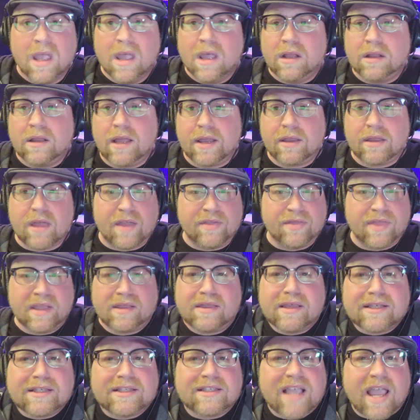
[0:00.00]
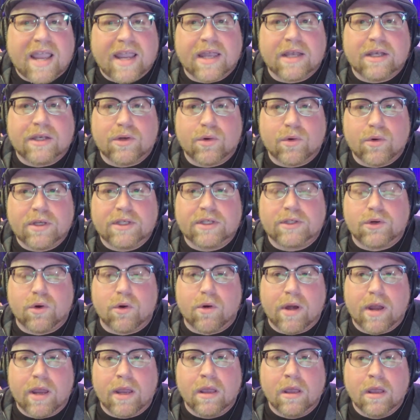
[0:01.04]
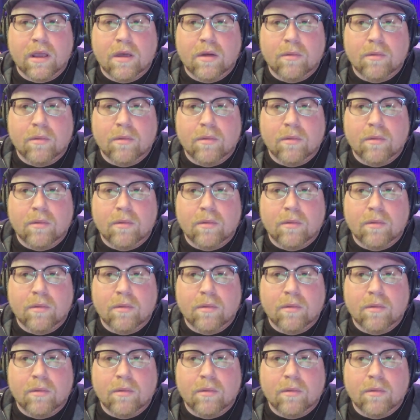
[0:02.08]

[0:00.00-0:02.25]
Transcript: Yep. Like I think the second Toy Story